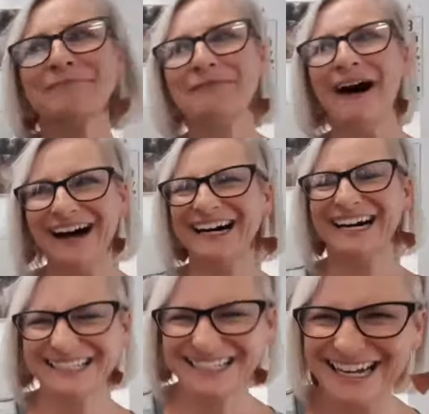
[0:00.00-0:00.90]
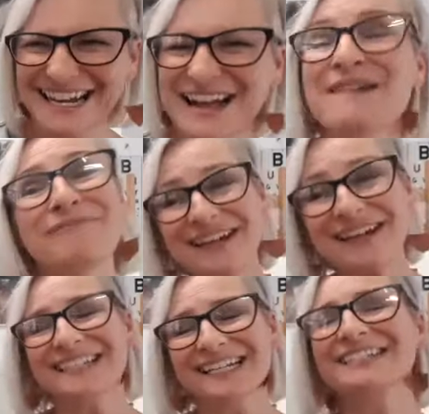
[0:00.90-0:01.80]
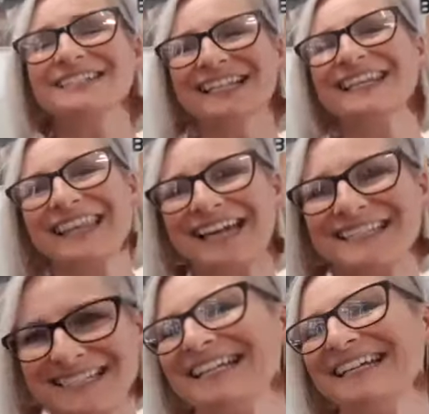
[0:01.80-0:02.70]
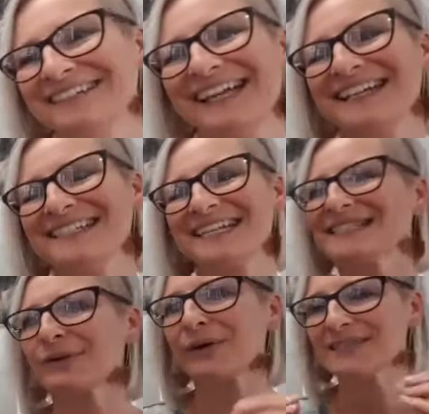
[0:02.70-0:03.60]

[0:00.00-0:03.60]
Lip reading: but essentially that is it. That is it. So